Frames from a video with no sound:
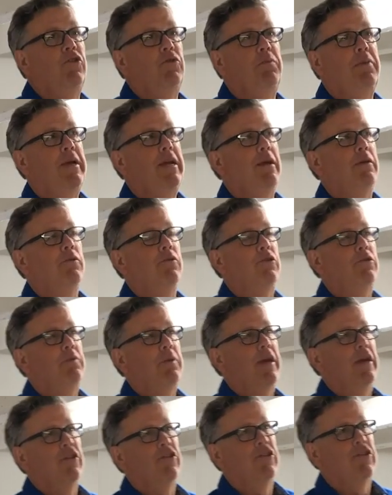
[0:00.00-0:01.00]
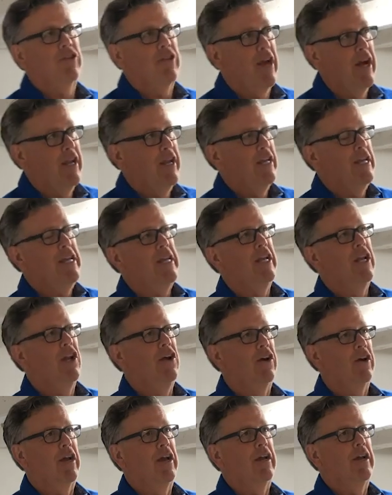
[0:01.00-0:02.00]
beams because it's kind of neat
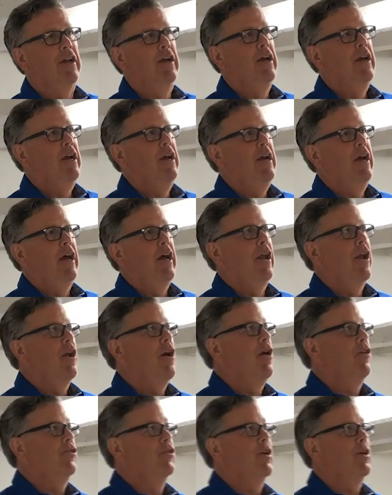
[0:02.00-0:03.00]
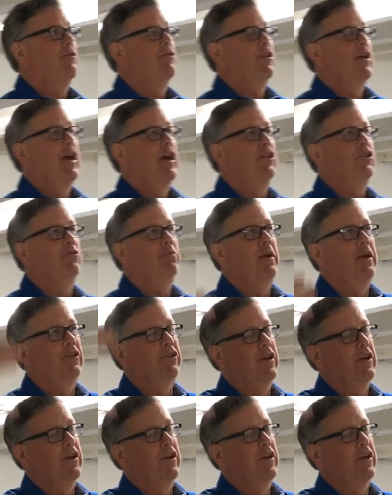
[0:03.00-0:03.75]
looking, and it also gives you headspace.